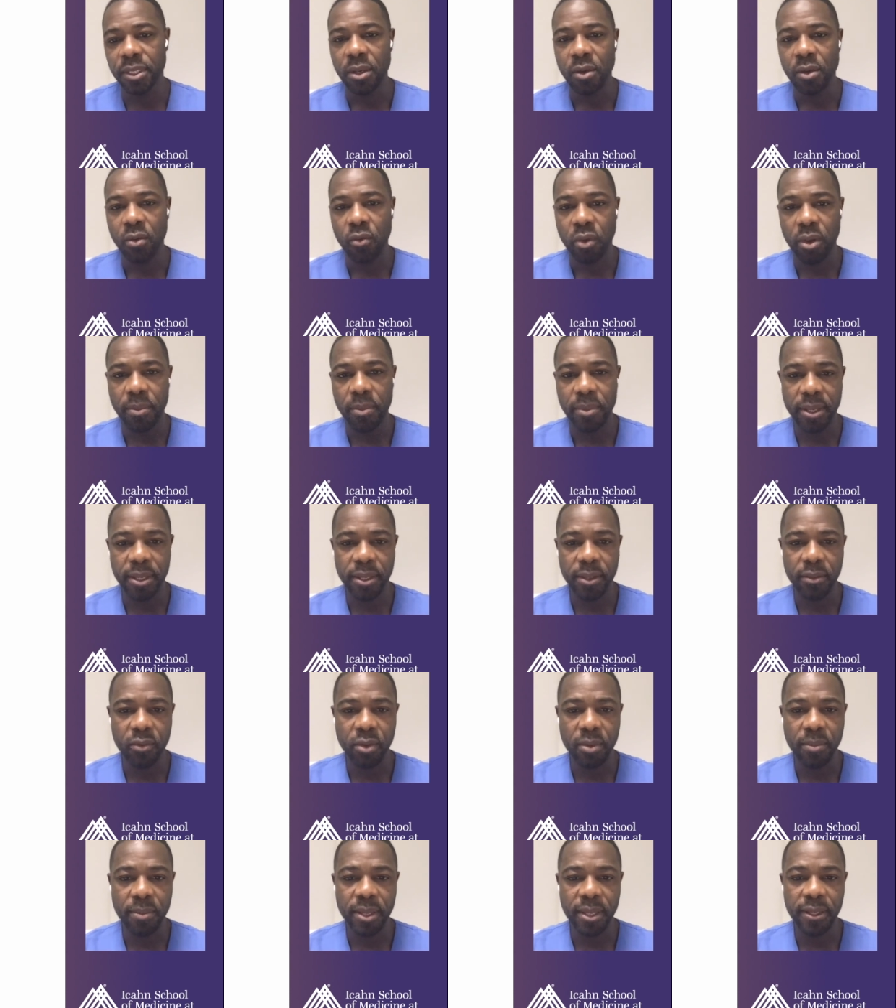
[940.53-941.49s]
we
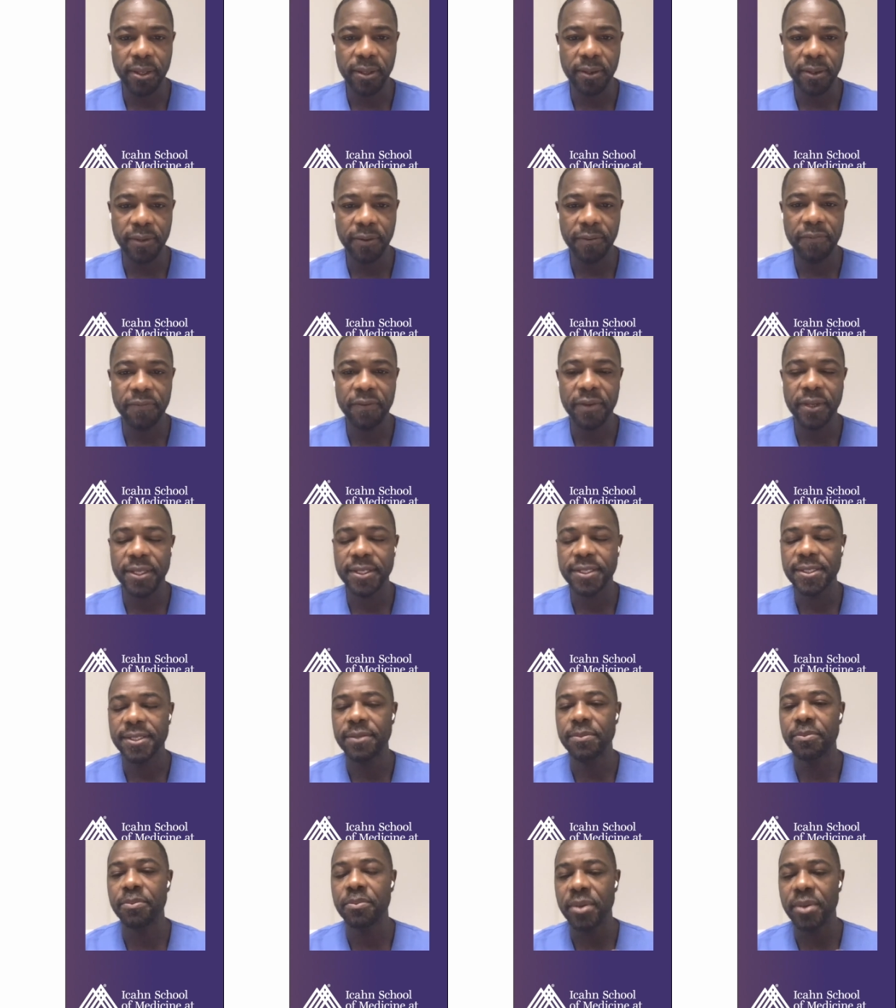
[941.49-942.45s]
may
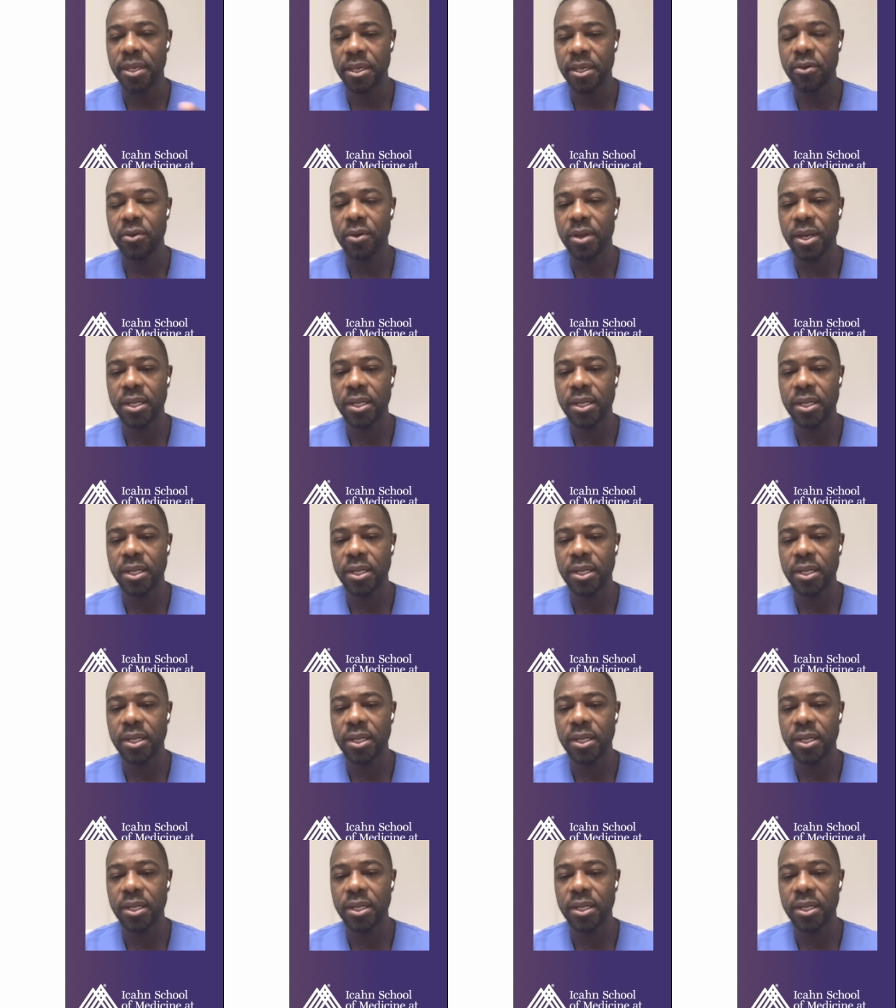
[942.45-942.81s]
face better